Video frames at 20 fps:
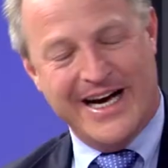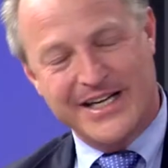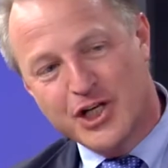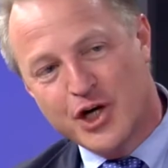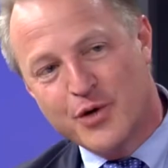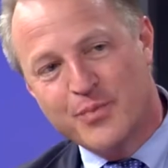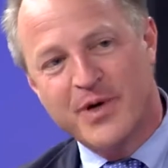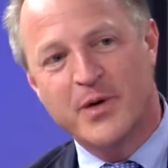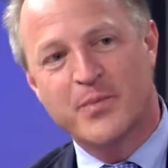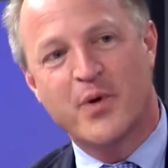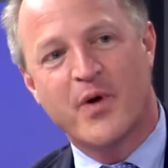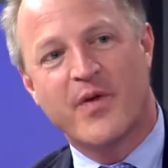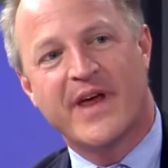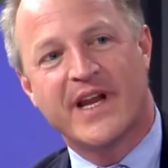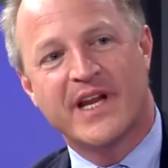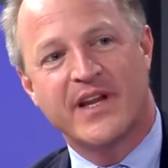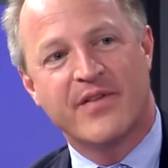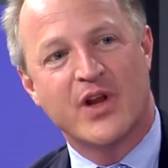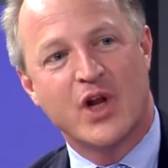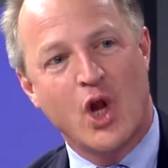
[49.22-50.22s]
I tell people
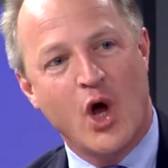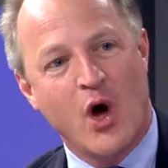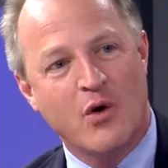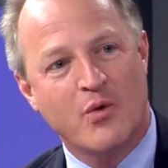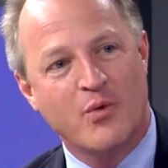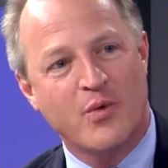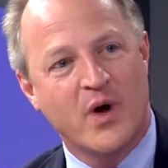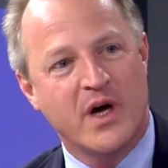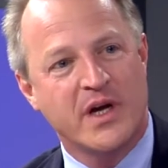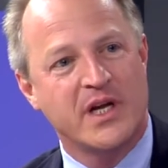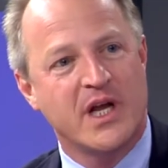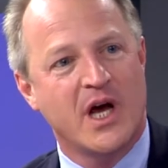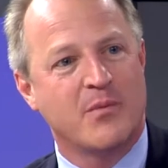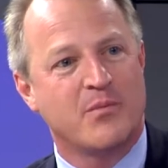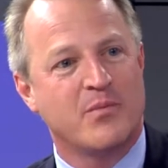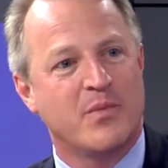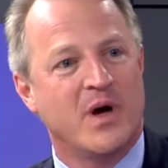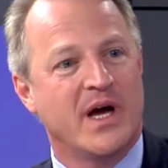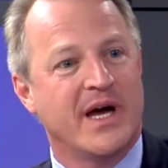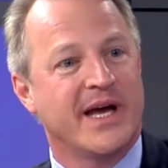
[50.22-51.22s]
that in the long run,
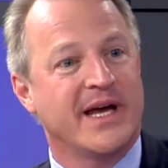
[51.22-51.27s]
a,